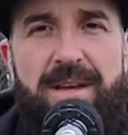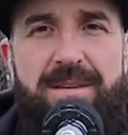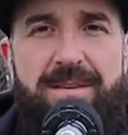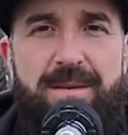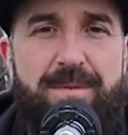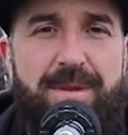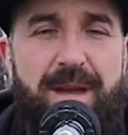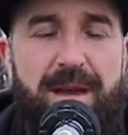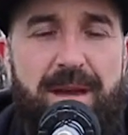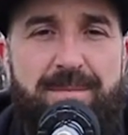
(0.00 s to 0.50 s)

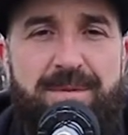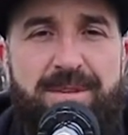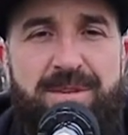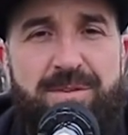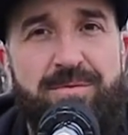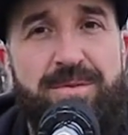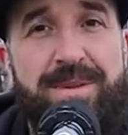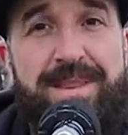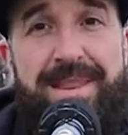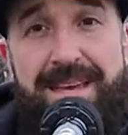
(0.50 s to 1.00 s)
sometimes
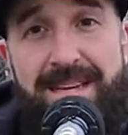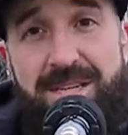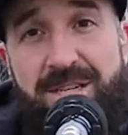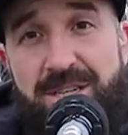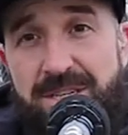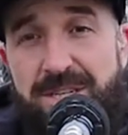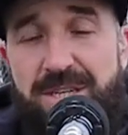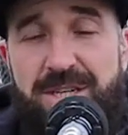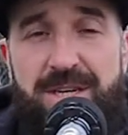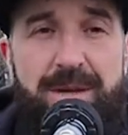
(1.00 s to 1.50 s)
it's a
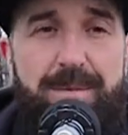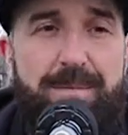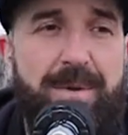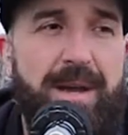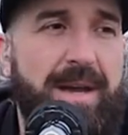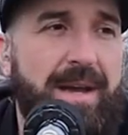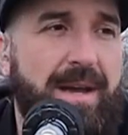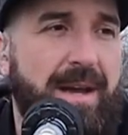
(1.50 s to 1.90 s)
relationship,